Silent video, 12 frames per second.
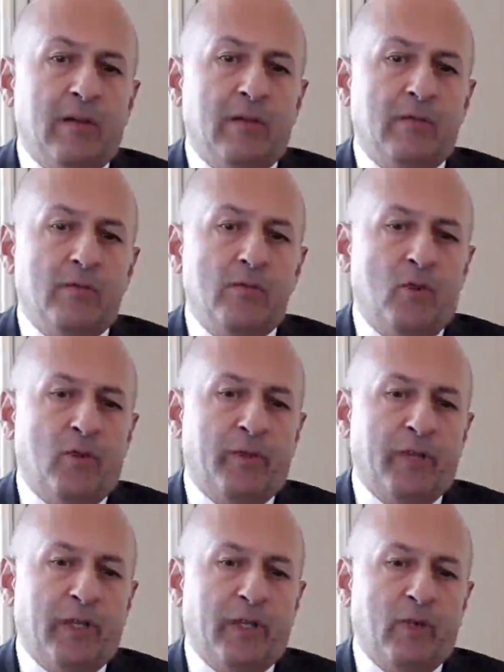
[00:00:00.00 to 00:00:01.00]

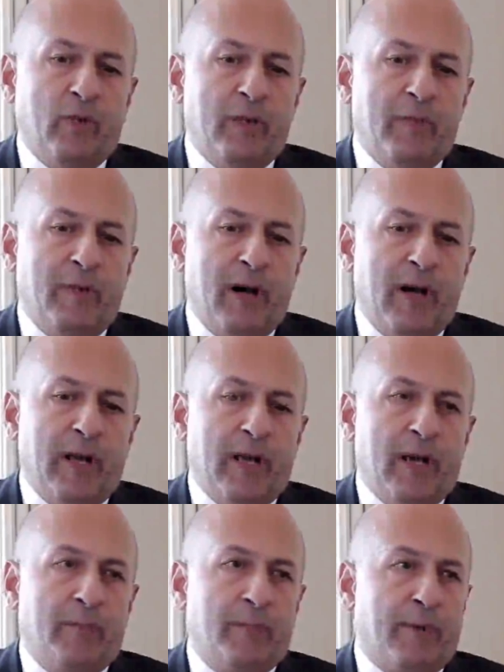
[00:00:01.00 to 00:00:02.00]
Nobody will buy
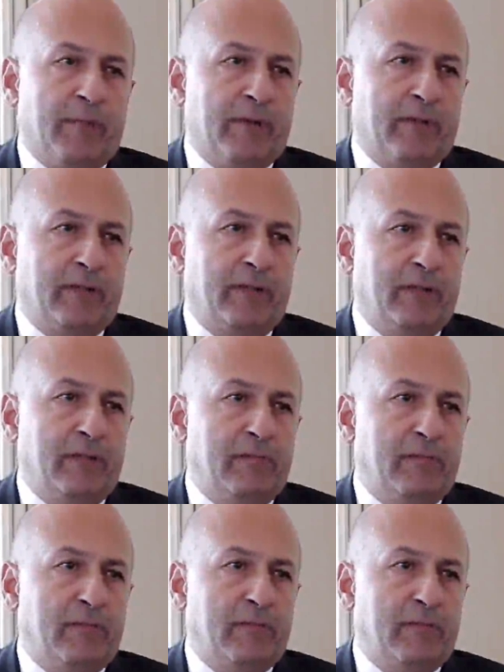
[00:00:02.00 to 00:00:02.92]
a property,